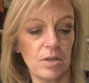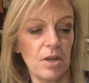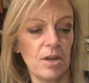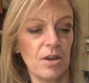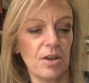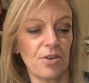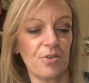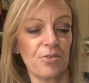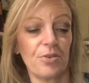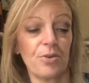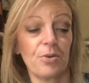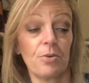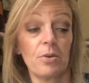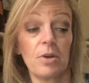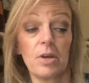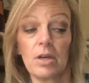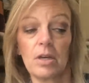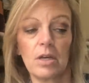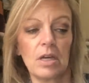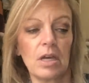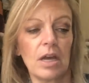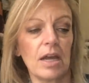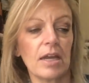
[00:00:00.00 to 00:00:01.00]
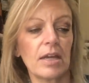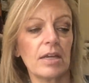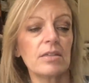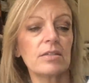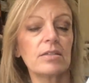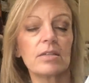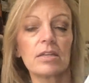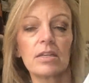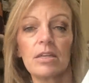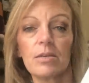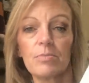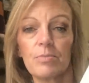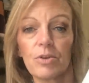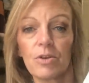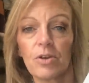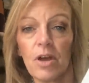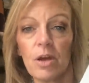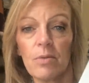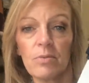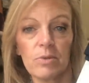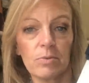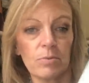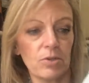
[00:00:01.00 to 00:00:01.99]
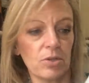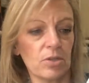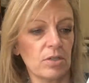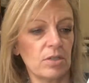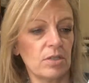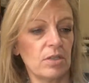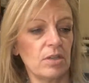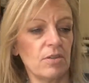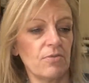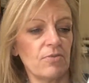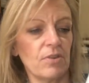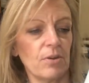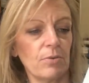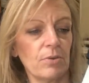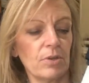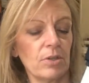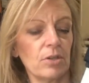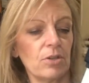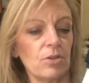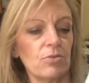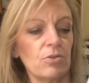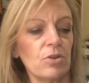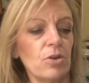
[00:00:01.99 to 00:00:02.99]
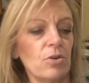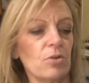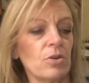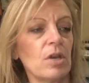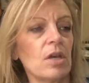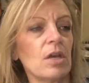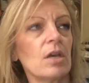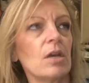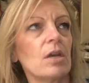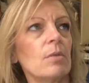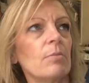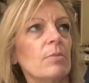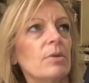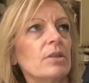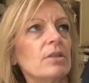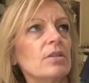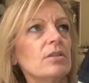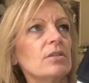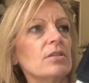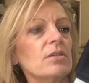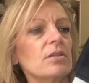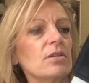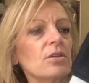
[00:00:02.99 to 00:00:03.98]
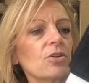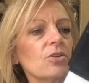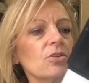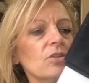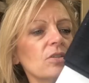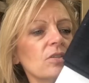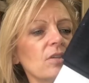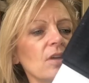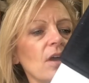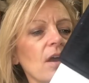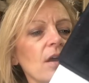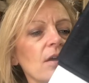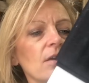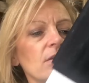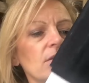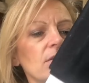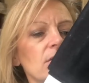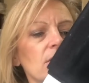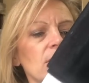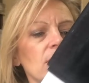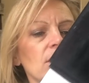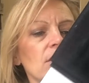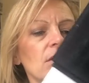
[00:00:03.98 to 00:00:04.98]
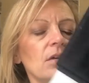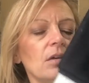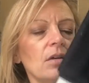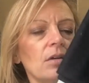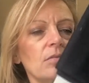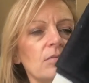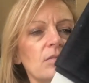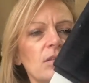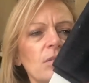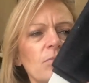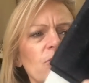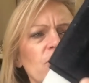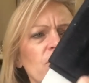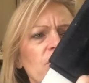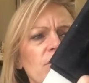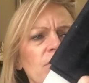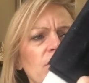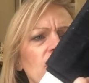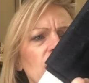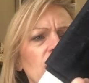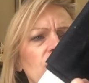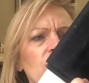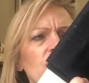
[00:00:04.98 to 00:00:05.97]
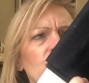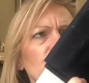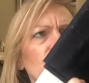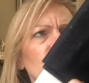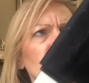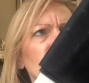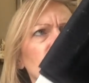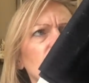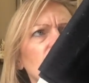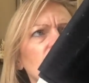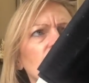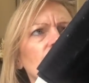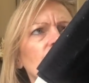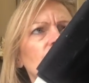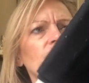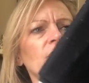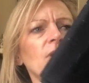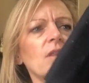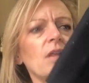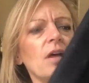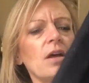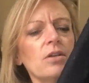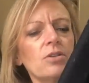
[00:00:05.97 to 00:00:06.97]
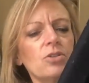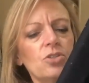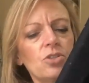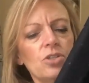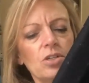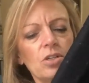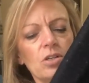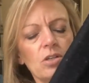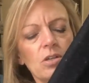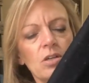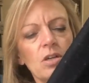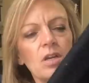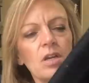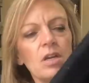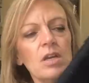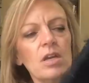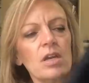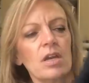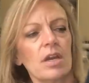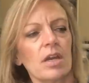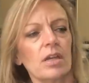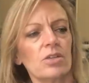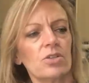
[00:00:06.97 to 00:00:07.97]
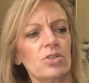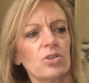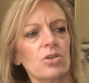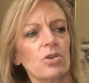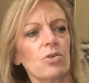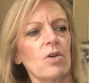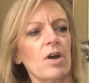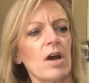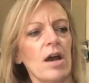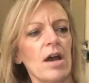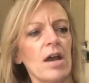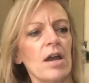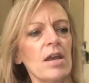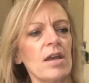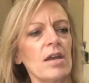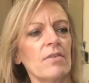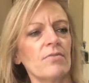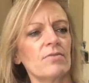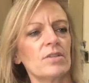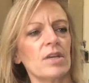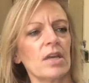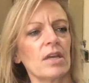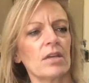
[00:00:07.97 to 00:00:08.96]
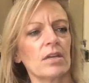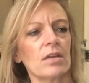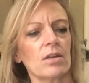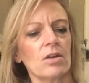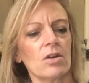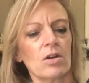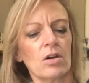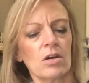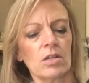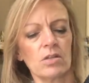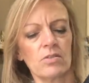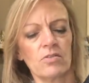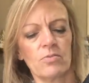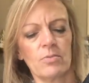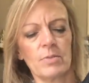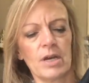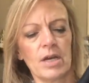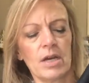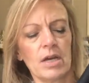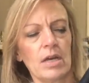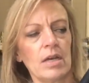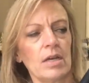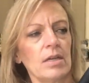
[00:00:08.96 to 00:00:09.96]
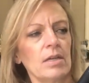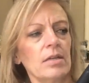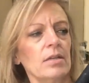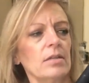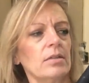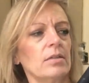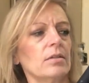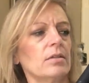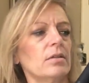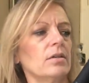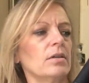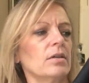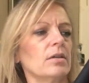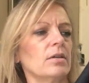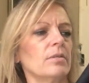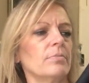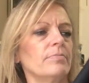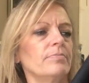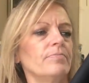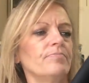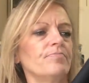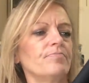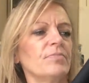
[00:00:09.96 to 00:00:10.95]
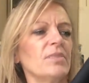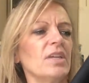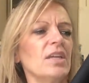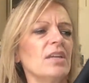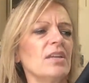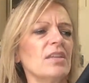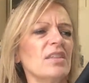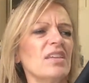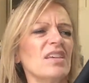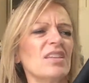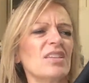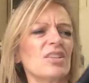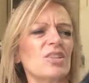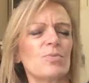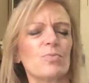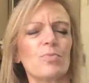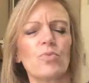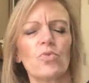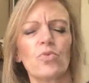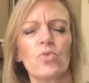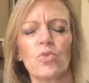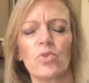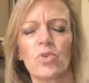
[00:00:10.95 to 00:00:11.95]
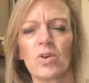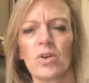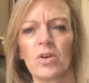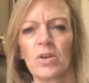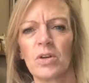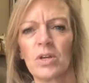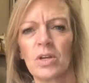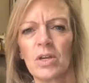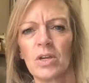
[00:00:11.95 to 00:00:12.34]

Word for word: I don't know. I guess to keep their comic books stiff. I really don't know. But this is a good size. Uh, someone introduced this to me last year. And so I have taken all of my, um, anything that's more,